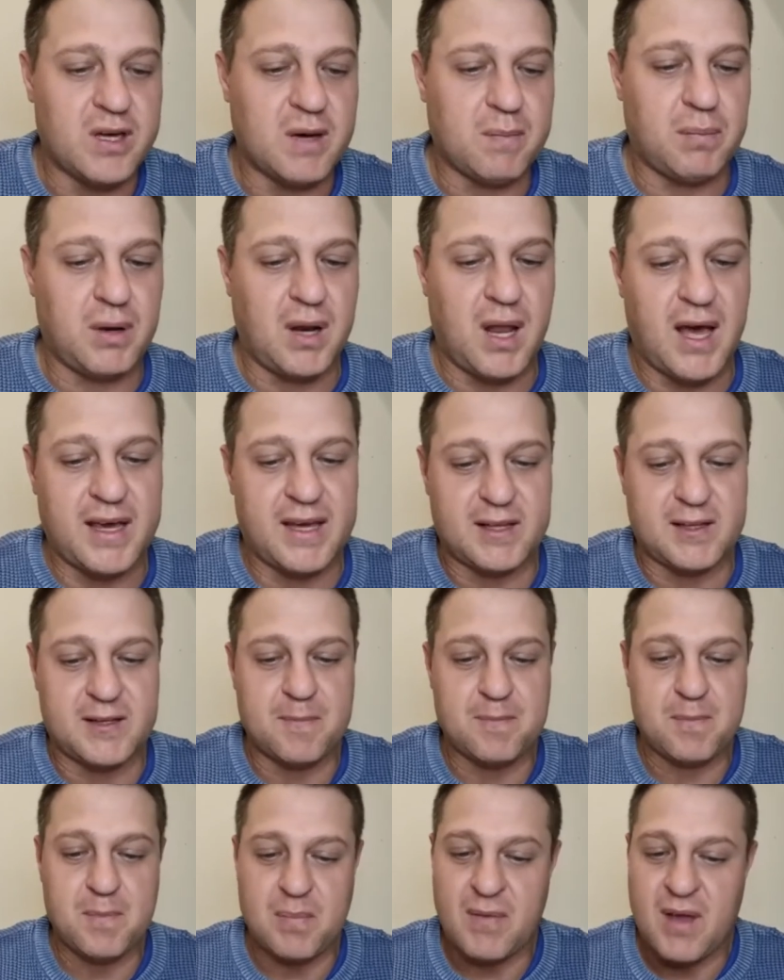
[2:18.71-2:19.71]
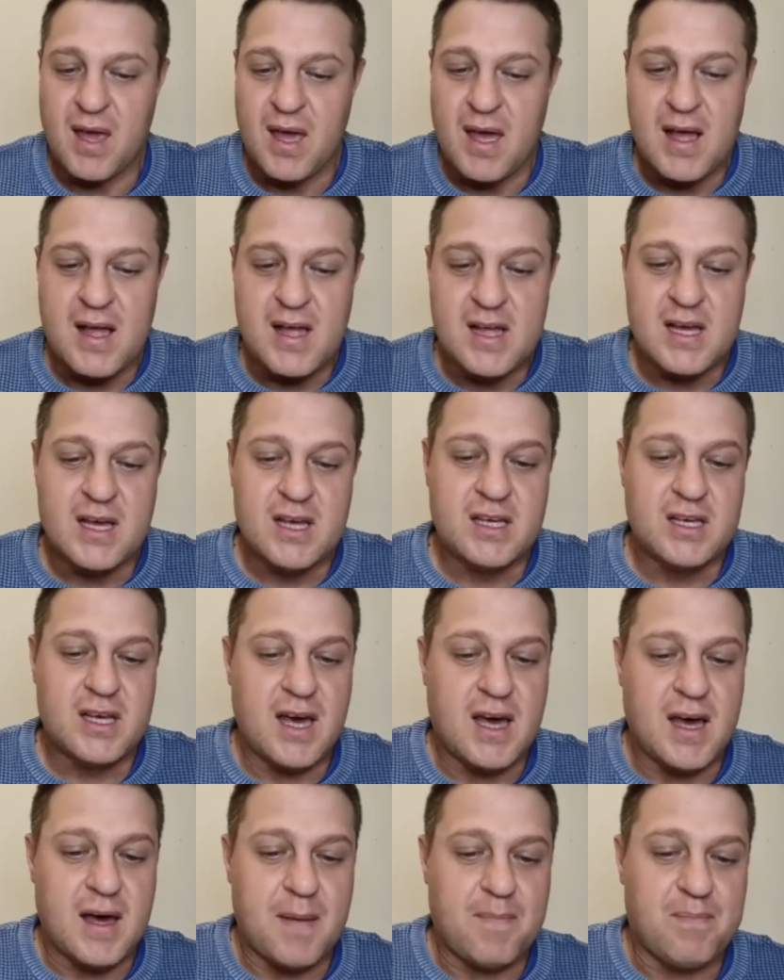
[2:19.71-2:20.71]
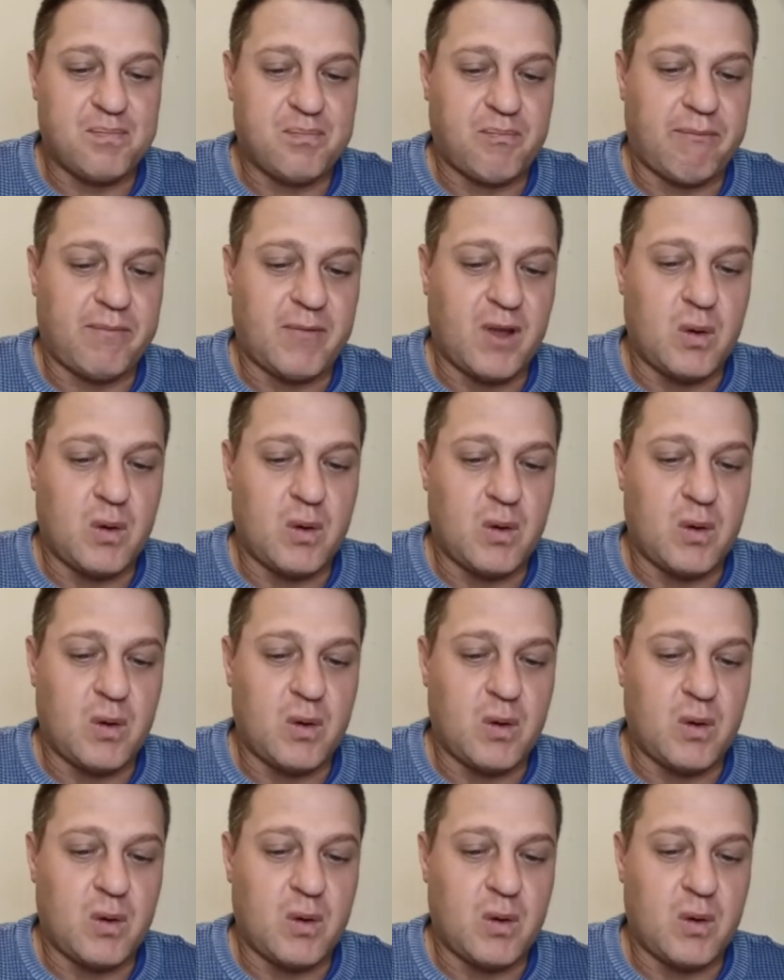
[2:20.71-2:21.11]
apply it.